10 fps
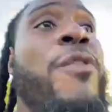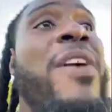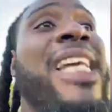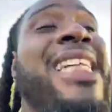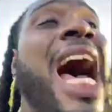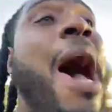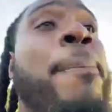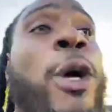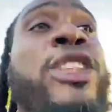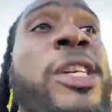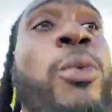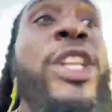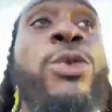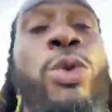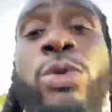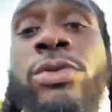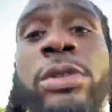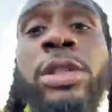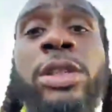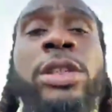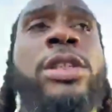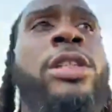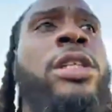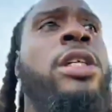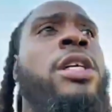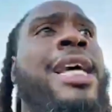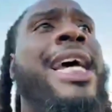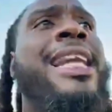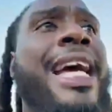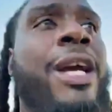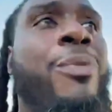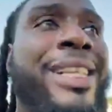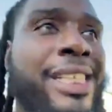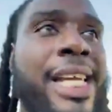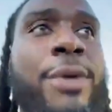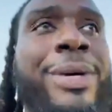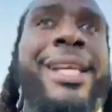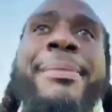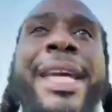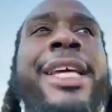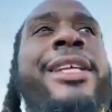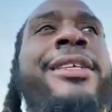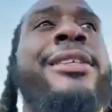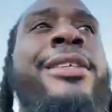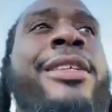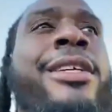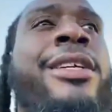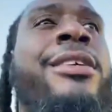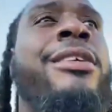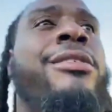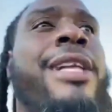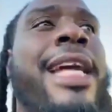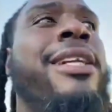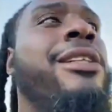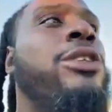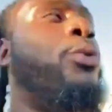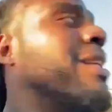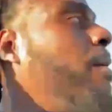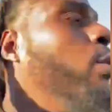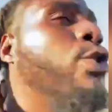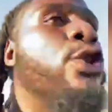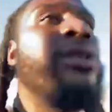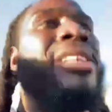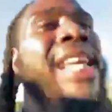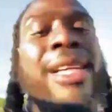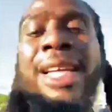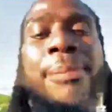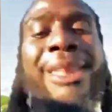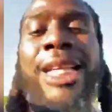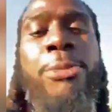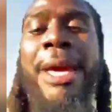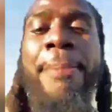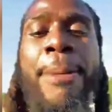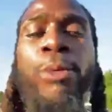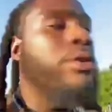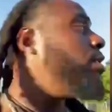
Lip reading: face, I personally went through. And I can resonate with it, man. Okay? So what they want you to do, I'm telling you, man, people